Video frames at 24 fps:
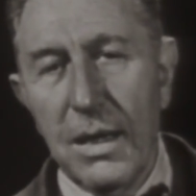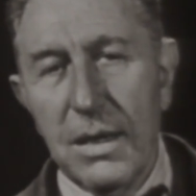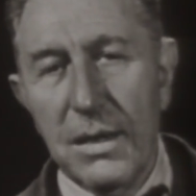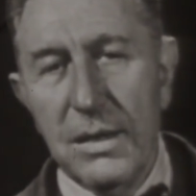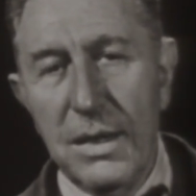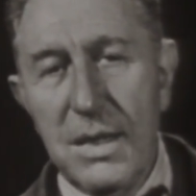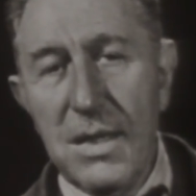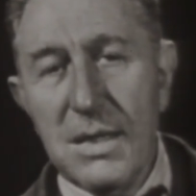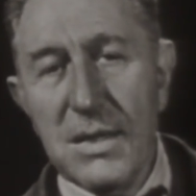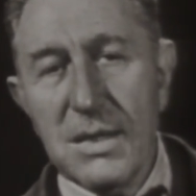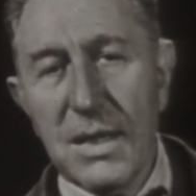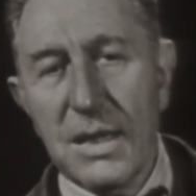
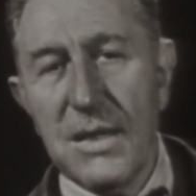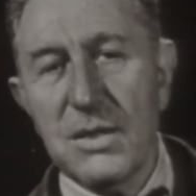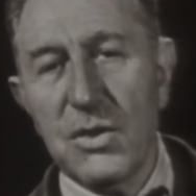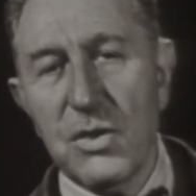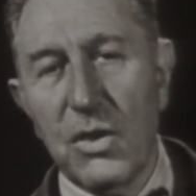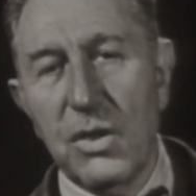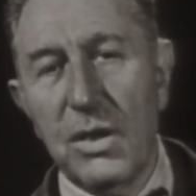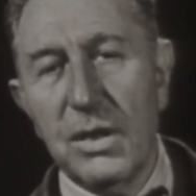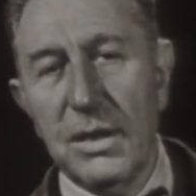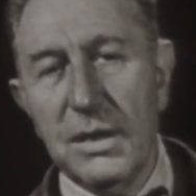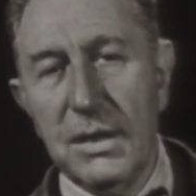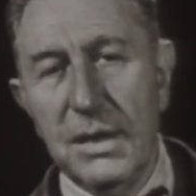This has
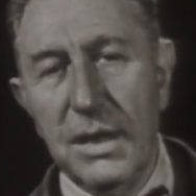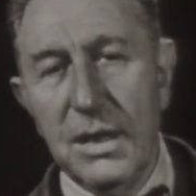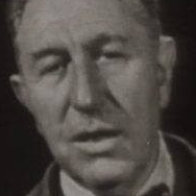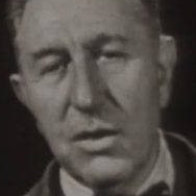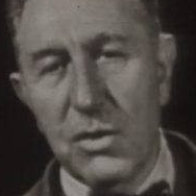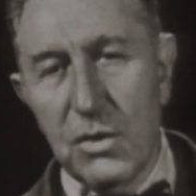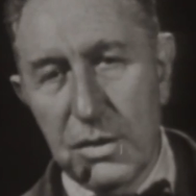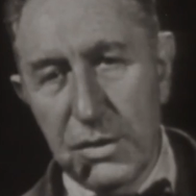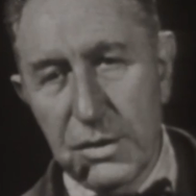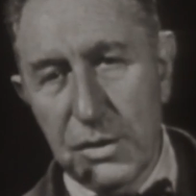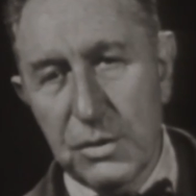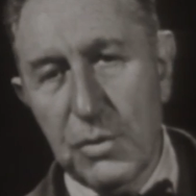already
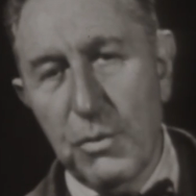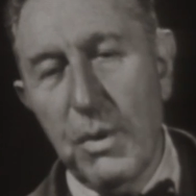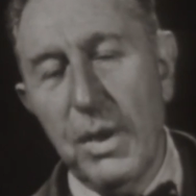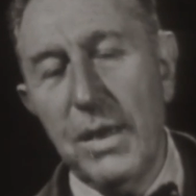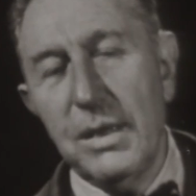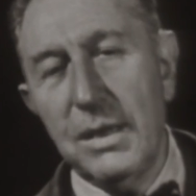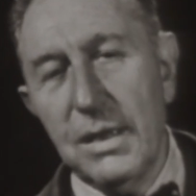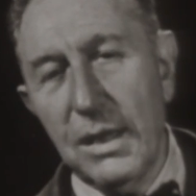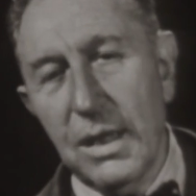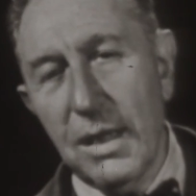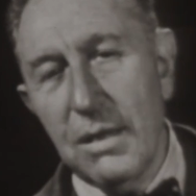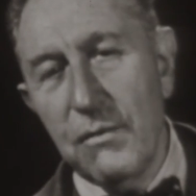caused
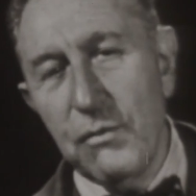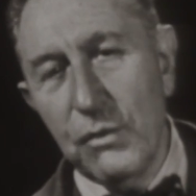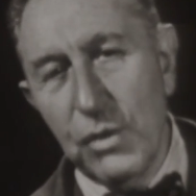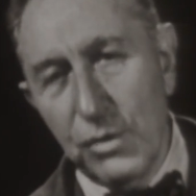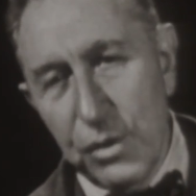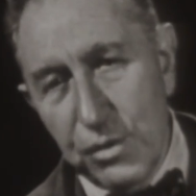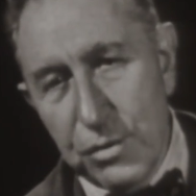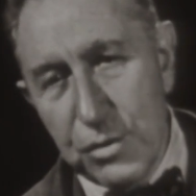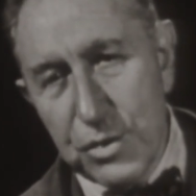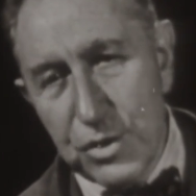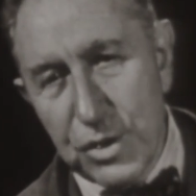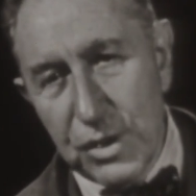quite a
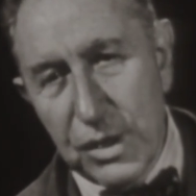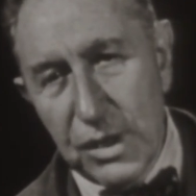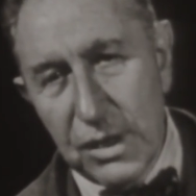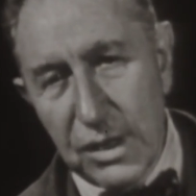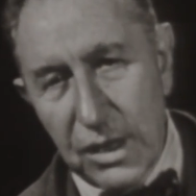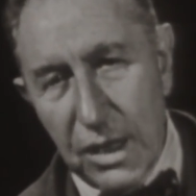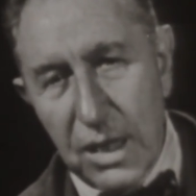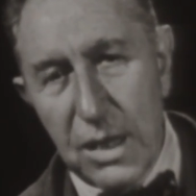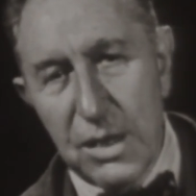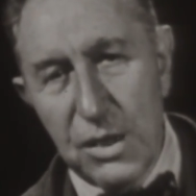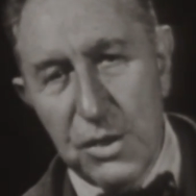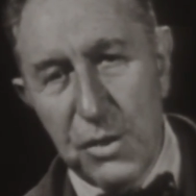revolution in
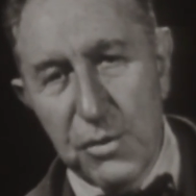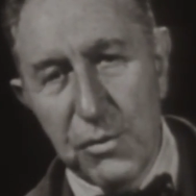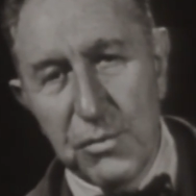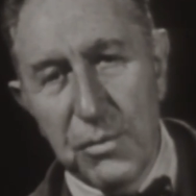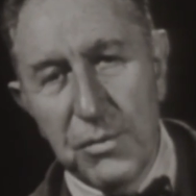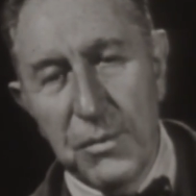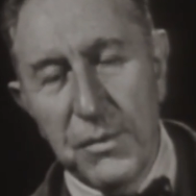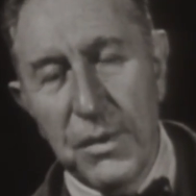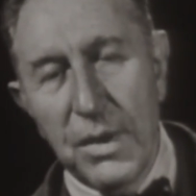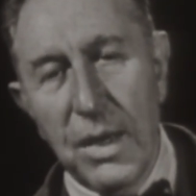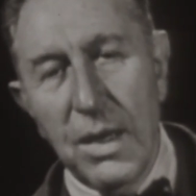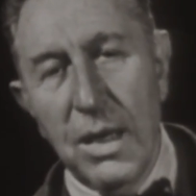radio,
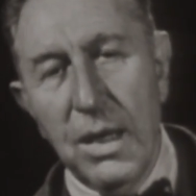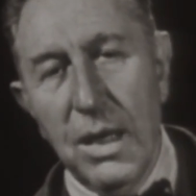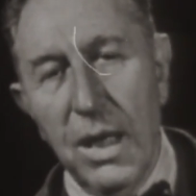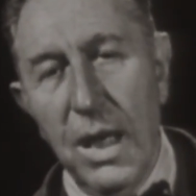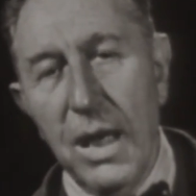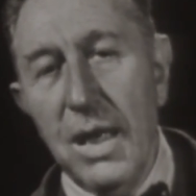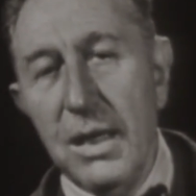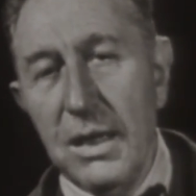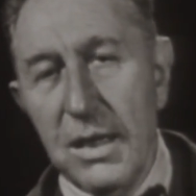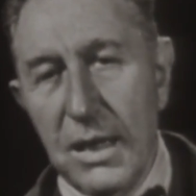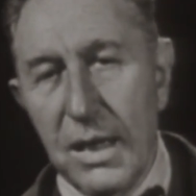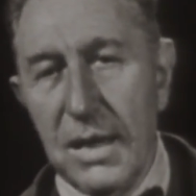
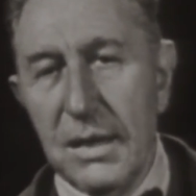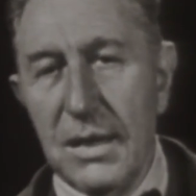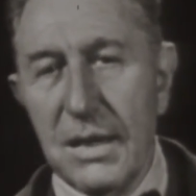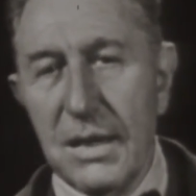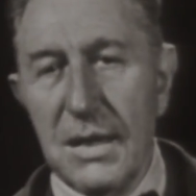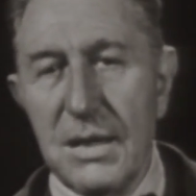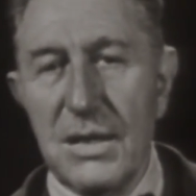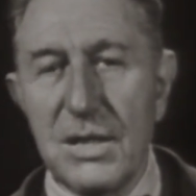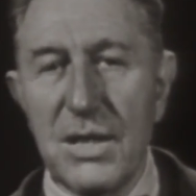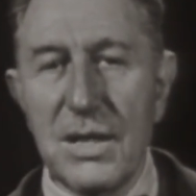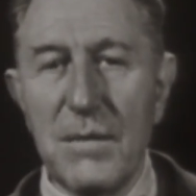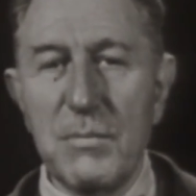and yet
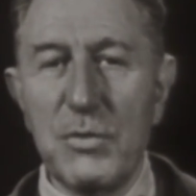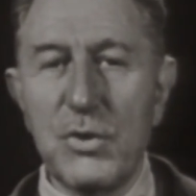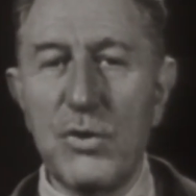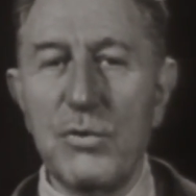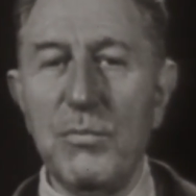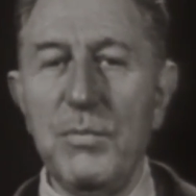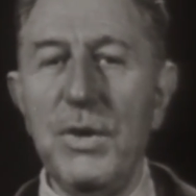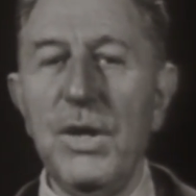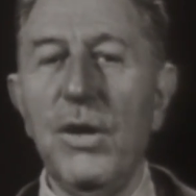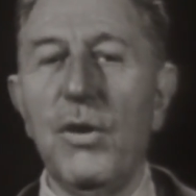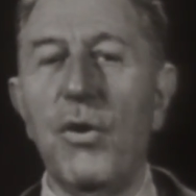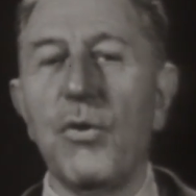it seems to
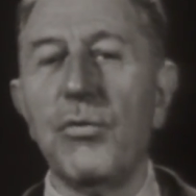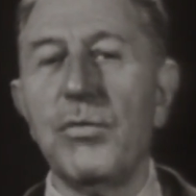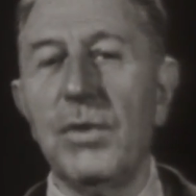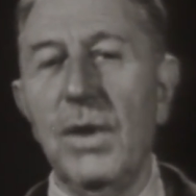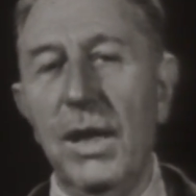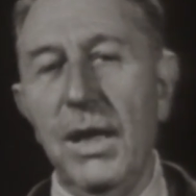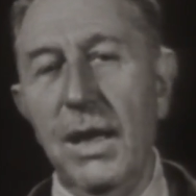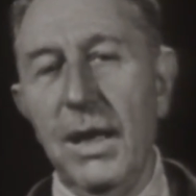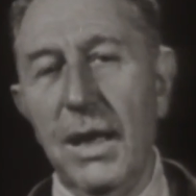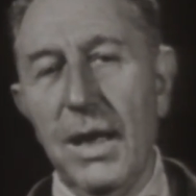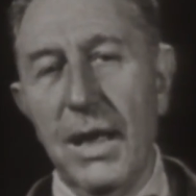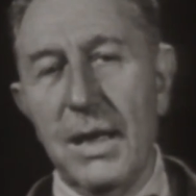be
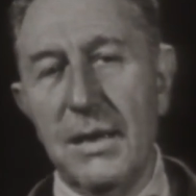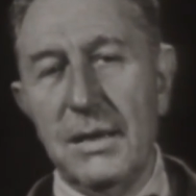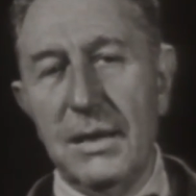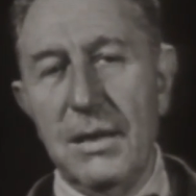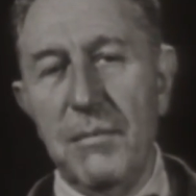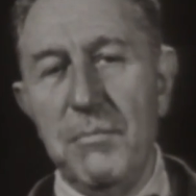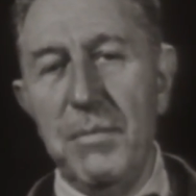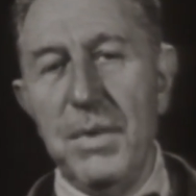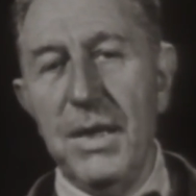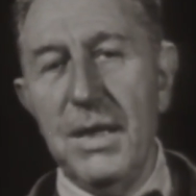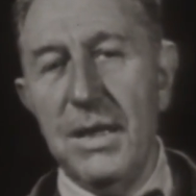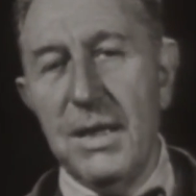only at the
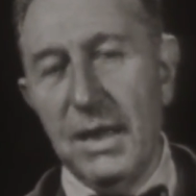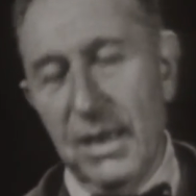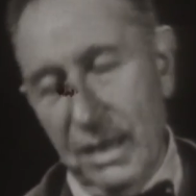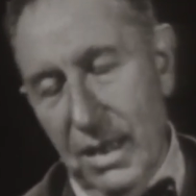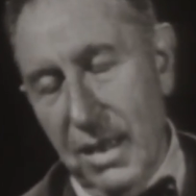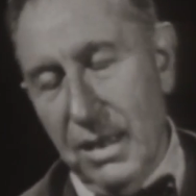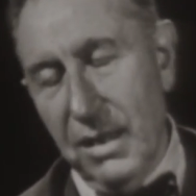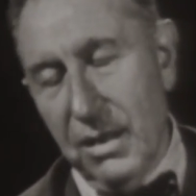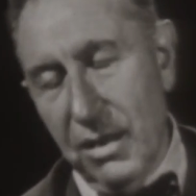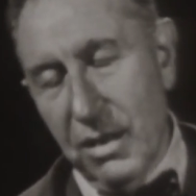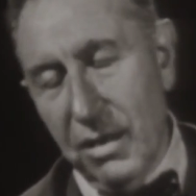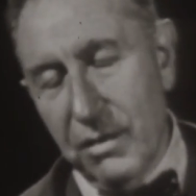
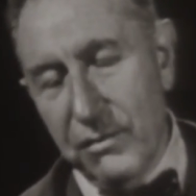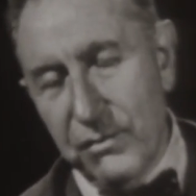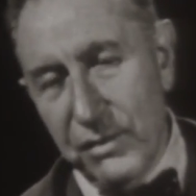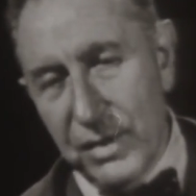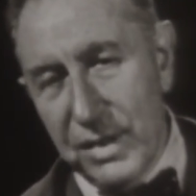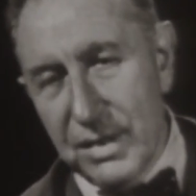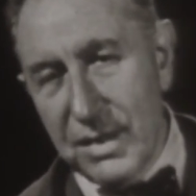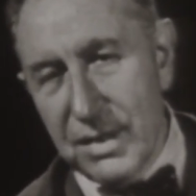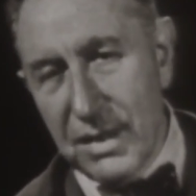beginning of its